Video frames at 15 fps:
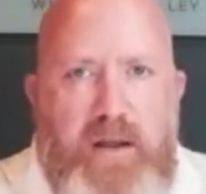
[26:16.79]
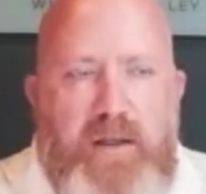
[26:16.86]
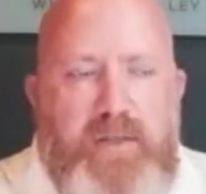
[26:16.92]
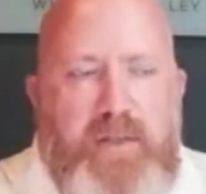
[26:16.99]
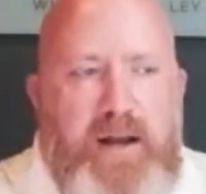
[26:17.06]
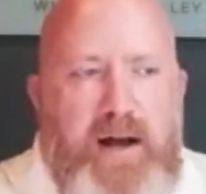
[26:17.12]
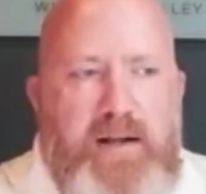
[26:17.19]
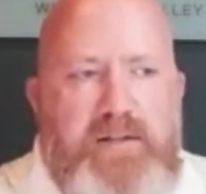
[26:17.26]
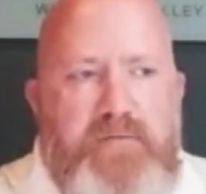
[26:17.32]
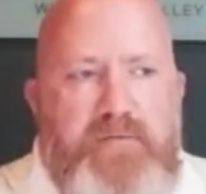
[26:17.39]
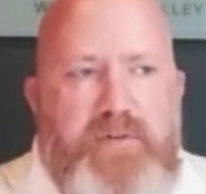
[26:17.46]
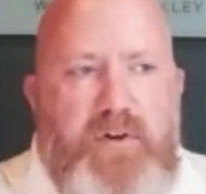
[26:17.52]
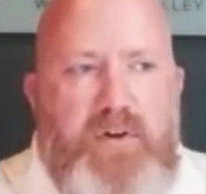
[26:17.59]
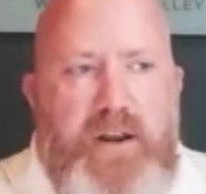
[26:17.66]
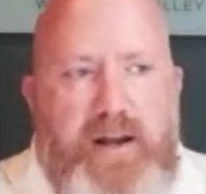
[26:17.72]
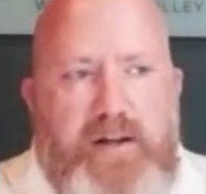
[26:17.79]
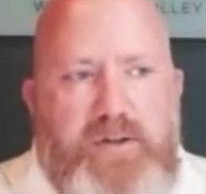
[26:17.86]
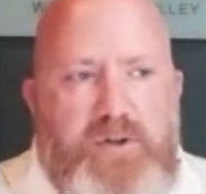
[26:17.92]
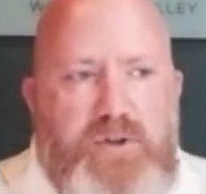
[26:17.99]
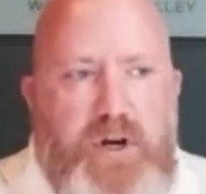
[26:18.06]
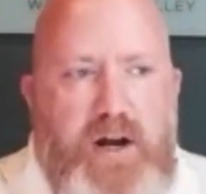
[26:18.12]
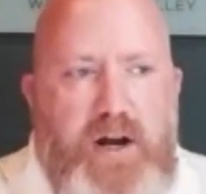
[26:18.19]
the odds of your
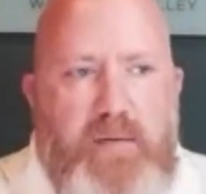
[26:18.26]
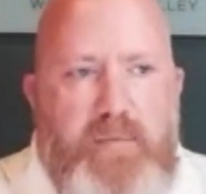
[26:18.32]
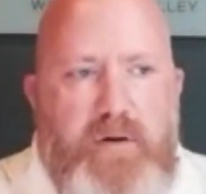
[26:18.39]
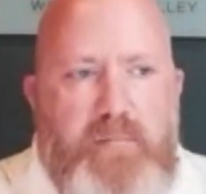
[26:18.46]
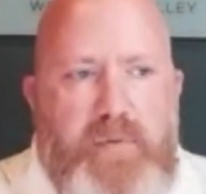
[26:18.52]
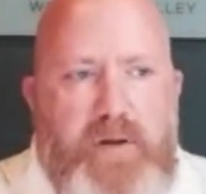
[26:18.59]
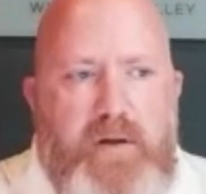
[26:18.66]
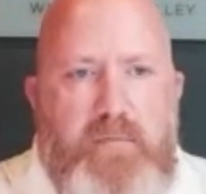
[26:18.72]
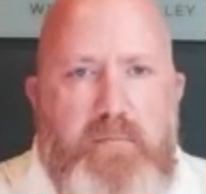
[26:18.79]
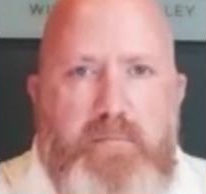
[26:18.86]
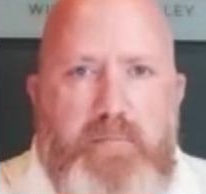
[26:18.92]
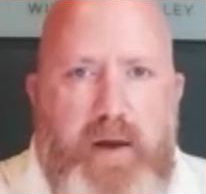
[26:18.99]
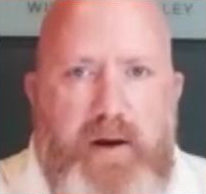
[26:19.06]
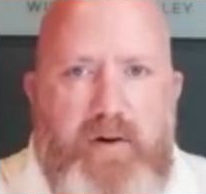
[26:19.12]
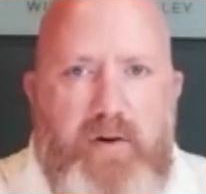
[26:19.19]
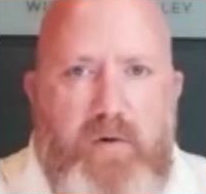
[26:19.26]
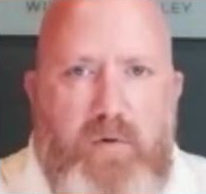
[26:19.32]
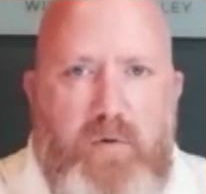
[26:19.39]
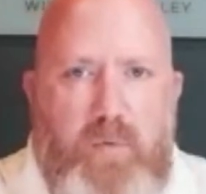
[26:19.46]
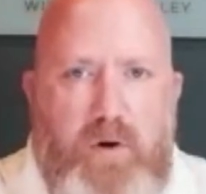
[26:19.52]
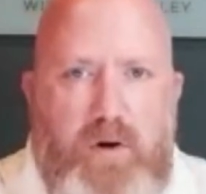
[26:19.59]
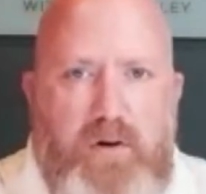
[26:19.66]
next job being better
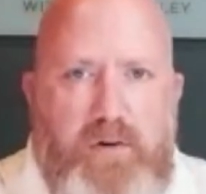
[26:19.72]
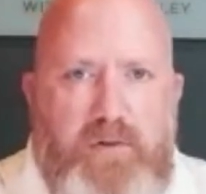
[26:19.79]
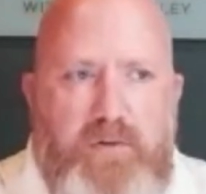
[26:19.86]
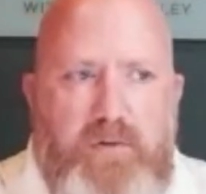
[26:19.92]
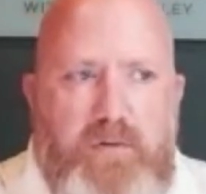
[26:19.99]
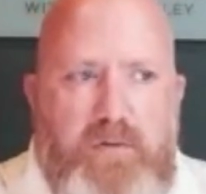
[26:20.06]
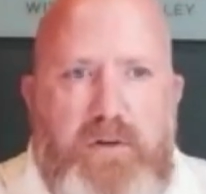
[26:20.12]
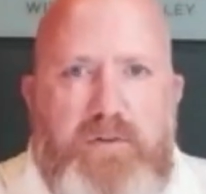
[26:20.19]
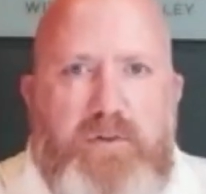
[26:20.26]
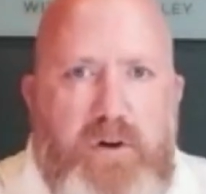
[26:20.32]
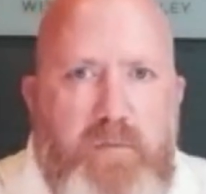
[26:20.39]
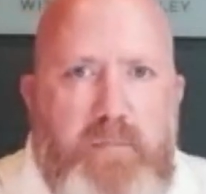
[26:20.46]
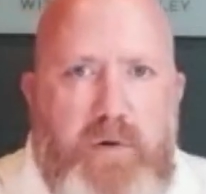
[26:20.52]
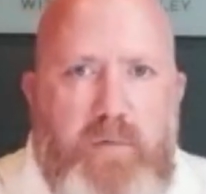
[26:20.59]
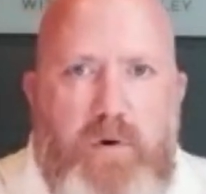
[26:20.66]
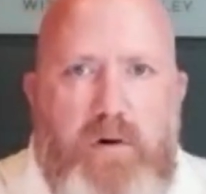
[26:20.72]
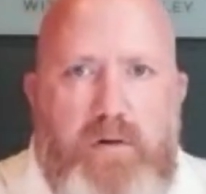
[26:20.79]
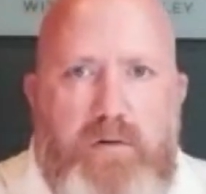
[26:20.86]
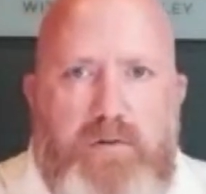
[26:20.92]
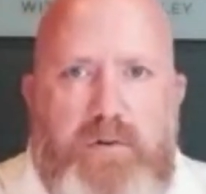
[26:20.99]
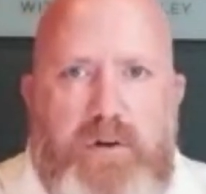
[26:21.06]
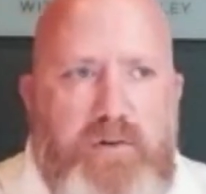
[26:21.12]
or worse, it's going to be
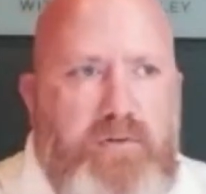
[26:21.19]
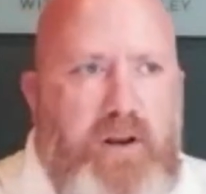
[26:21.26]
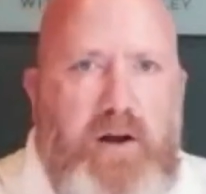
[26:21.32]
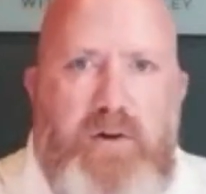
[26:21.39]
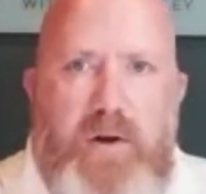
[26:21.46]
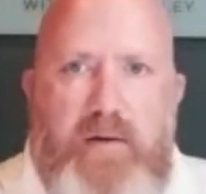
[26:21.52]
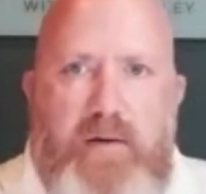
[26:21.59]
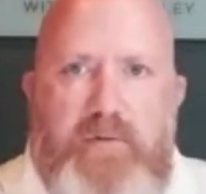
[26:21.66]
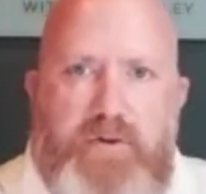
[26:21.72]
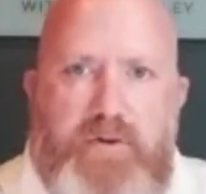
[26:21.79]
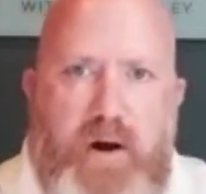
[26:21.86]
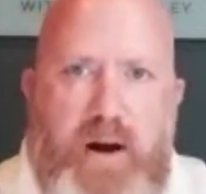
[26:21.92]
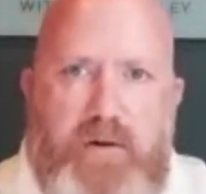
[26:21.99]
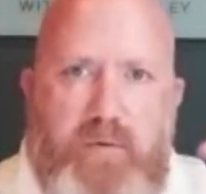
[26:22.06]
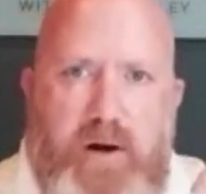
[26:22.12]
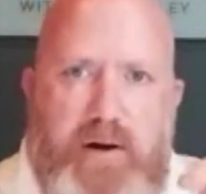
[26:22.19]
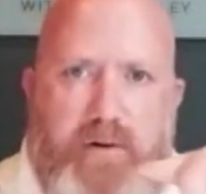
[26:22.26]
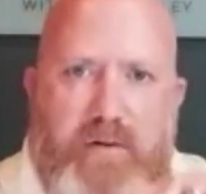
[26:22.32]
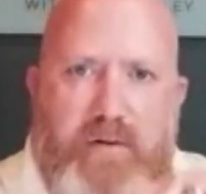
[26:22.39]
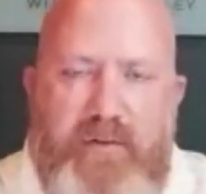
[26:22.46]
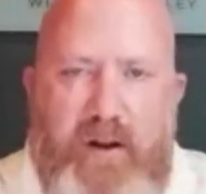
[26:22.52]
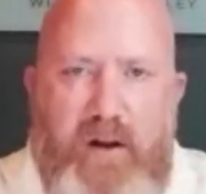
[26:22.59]
worse because now you have a track record
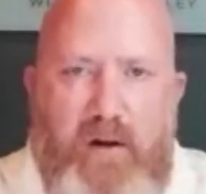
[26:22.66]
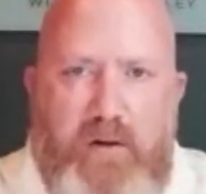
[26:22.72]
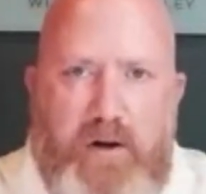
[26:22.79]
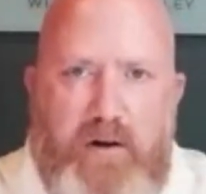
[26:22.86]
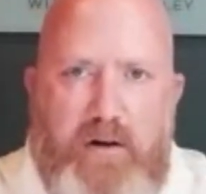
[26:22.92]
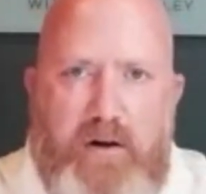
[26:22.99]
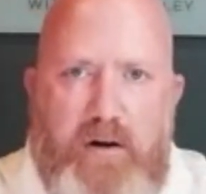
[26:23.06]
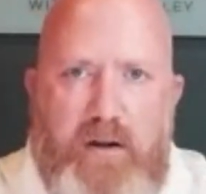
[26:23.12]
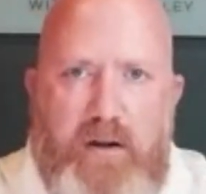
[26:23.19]
of failure.